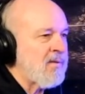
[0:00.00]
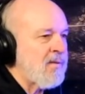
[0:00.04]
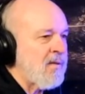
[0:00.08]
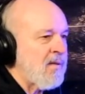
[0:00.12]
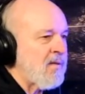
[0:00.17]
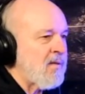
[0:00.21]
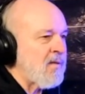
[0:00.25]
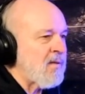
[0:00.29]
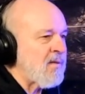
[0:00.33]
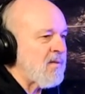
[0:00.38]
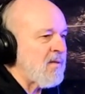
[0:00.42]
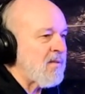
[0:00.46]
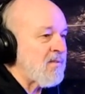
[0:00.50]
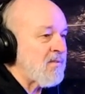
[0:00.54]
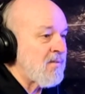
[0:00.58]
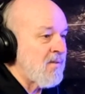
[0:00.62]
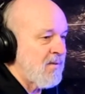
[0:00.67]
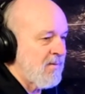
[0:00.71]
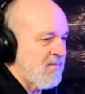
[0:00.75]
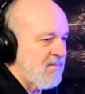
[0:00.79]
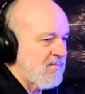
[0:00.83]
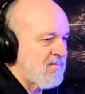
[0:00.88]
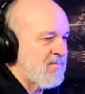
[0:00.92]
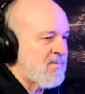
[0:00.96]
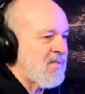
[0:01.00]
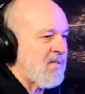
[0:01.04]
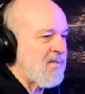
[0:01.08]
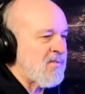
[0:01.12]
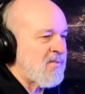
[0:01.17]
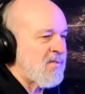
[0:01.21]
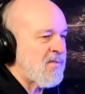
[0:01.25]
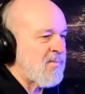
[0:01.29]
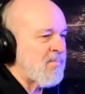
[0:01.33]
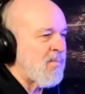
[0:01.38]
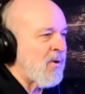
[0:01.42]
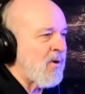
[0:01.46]
a
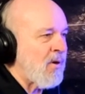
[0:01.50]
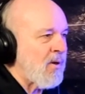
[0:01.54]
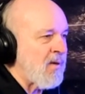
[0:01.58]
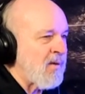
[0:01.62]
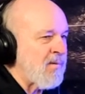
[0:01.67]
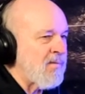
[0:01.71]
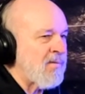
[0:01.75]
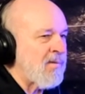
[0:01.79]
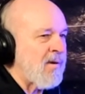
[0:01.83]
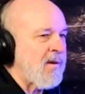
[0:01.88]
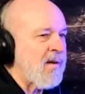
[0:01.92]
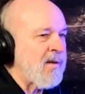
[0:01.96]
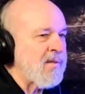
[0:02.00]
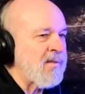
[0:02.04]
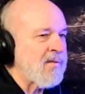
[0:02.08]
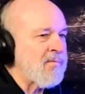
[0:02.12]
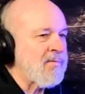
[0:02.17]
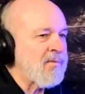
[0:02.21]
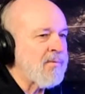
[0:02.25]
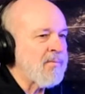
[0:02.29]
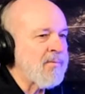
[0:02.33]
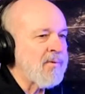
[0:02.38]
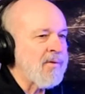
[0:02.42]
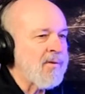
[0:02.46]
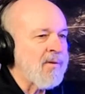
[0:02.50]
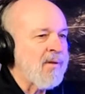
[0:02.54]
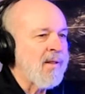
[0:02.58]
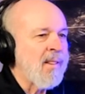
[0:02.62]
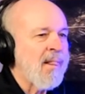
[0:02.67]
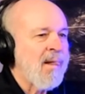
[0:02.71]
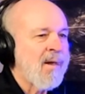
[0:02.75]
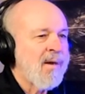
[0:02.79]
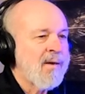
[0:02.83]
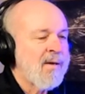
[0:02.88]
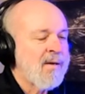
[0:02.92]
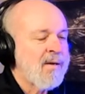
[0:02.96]
Texas barn find, if you will,
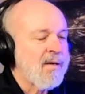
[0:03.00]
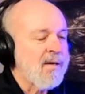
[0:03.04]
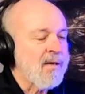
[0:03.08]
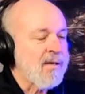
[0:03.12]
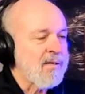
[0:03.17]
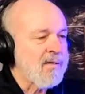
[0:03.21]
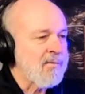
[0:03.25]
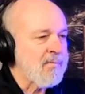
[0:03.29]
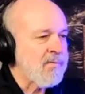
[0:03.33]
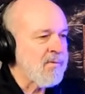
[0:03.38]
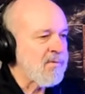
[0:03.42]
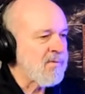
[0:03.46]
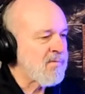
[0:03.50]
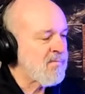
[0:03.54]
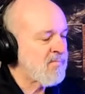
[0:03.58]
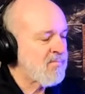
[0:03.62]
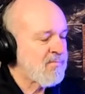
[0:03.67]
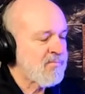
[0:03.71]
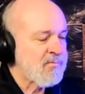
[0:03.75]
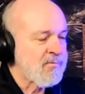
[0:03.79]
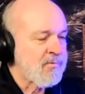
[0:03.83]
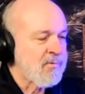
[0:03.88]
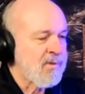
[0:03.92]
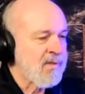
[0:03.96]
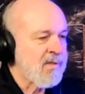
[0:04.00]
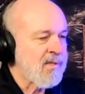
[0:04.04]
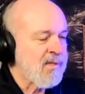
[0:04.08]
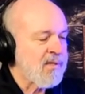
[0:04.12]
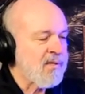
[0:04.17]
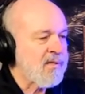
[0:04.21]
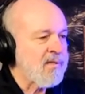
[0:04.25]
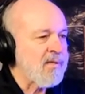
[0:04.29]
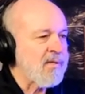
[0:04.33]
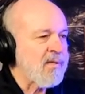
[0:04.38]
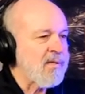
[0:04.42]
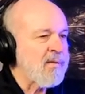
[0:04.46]
and it was really
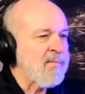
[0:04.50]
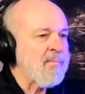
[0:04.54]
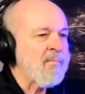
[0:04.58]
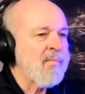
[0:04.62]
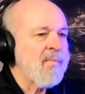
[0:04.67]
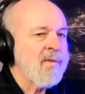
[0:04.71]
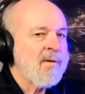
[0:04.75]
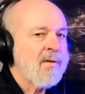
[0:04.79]
clean.